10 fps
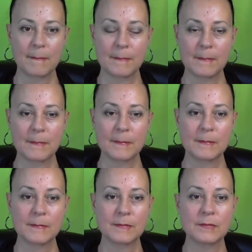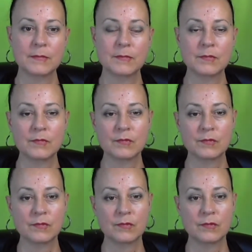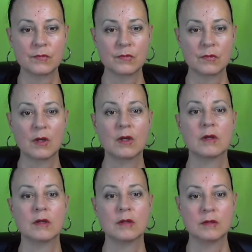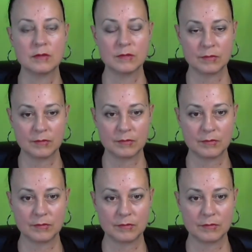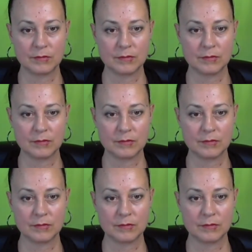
(silent)